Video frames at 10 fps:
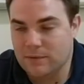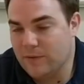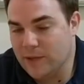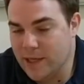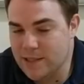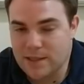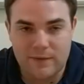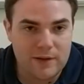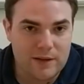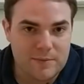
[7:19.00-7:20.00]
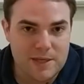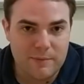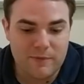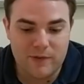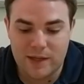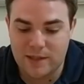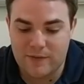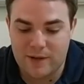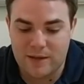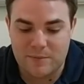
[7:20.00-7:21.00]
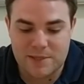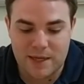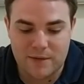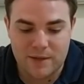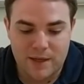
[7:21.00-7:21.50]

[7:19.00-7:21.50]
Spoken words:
you liked it, give it a thumbs up. If you didn't, give it a thumbs down.